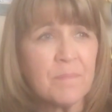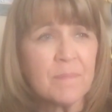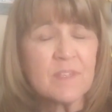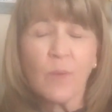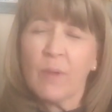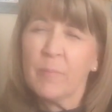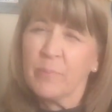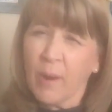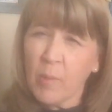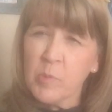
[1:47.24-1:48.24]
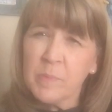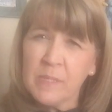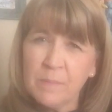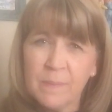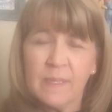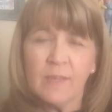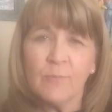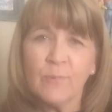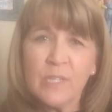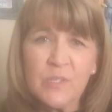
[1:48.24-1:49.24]
so I'll probably be
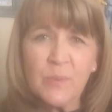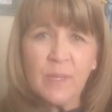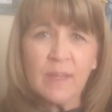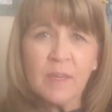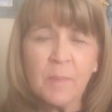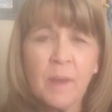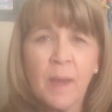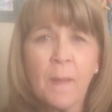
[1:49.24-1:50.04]
redoing them,